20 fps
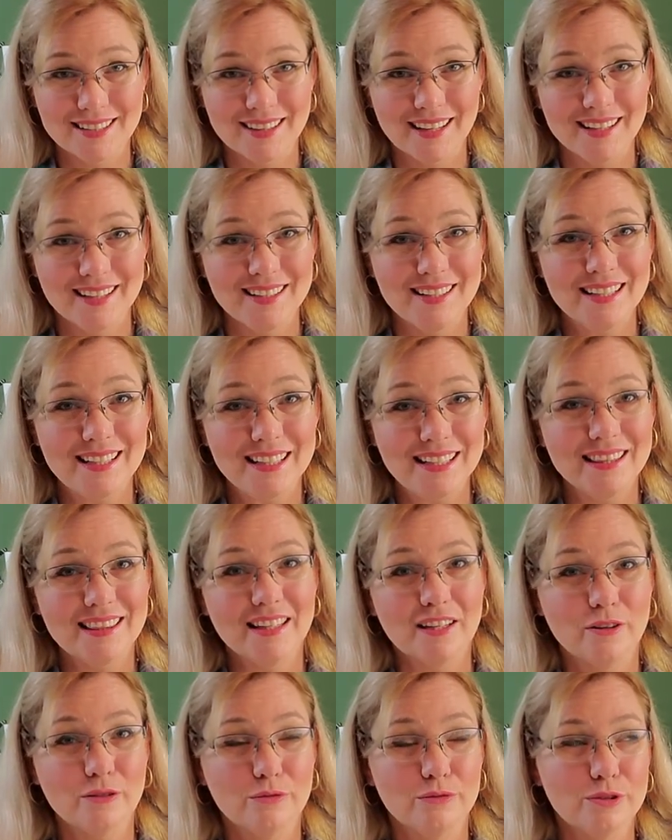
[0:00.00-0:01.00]
They need
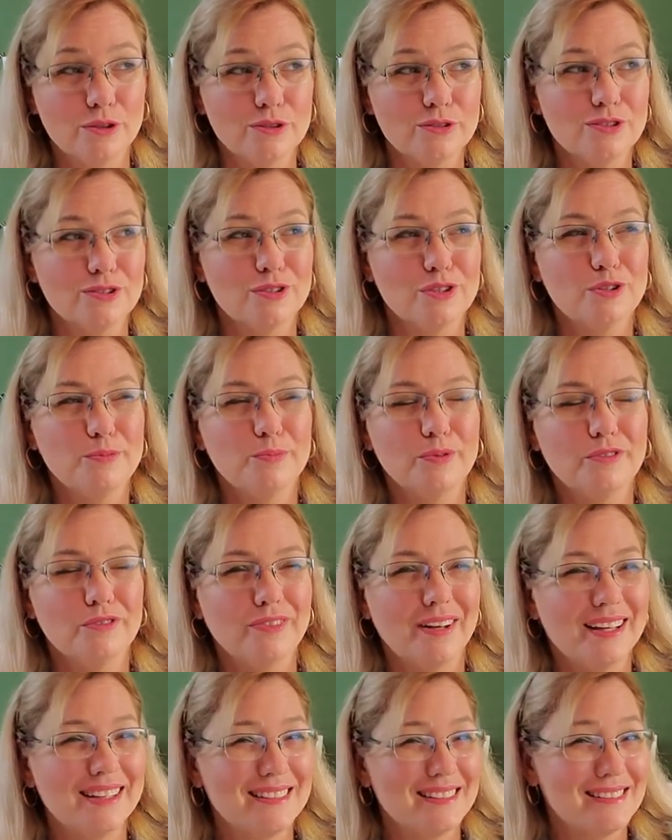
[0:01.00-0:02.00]
their roots to
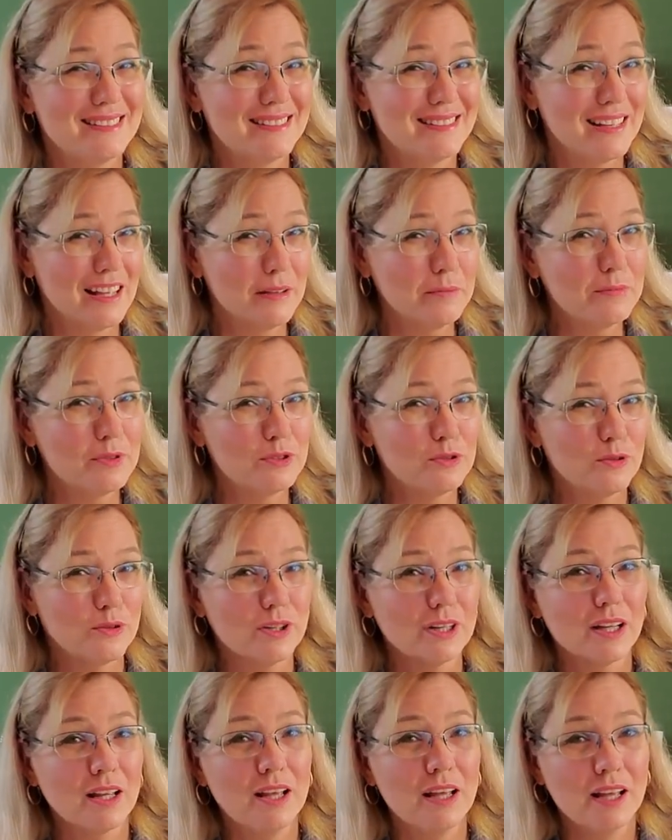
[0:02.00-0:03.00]
provide some
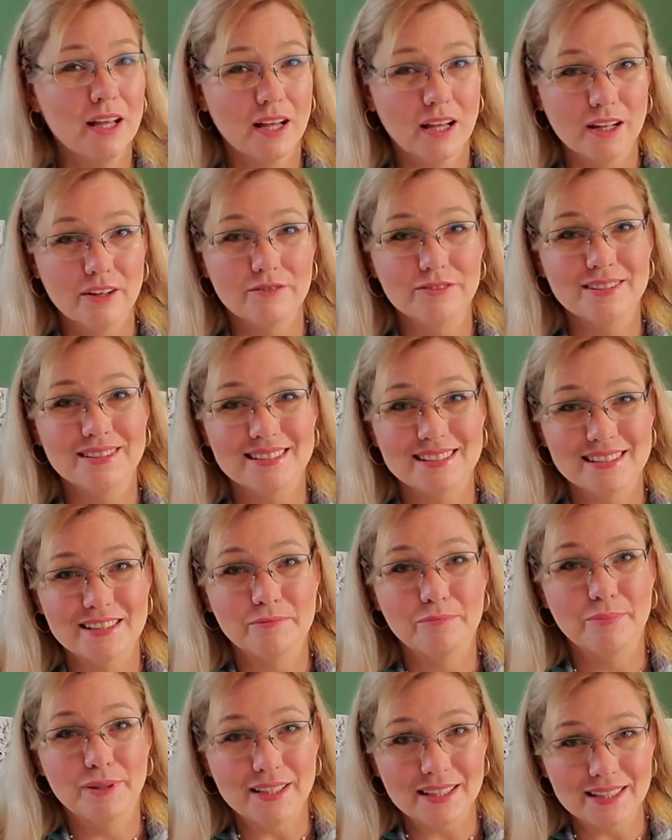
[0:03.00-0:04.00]
sort of a
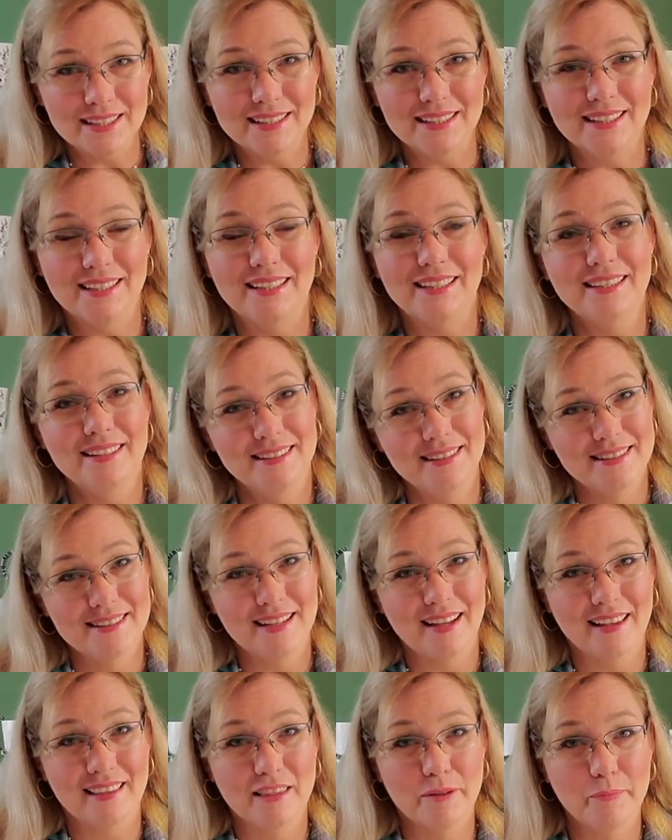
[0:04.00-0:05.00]
stability
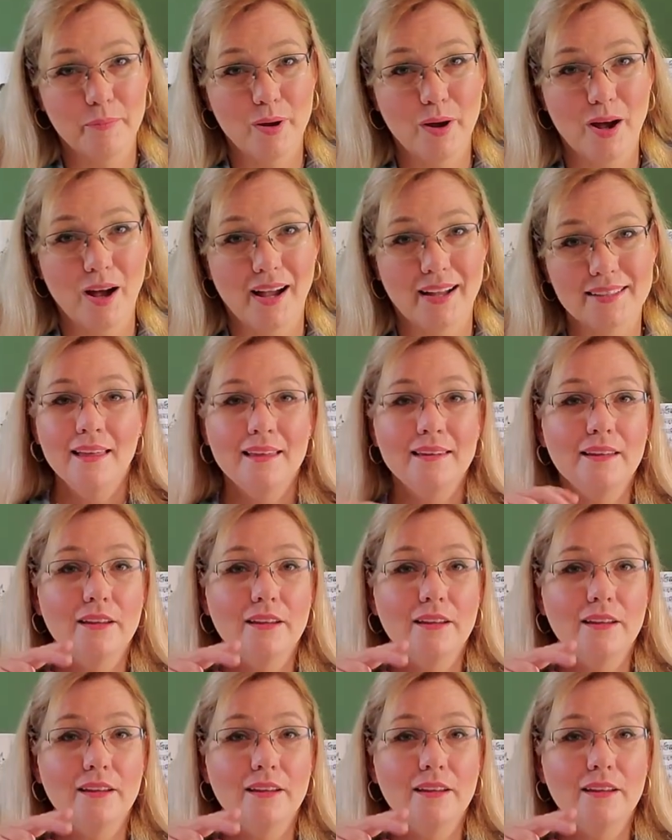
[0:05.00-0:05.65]
inside the pot.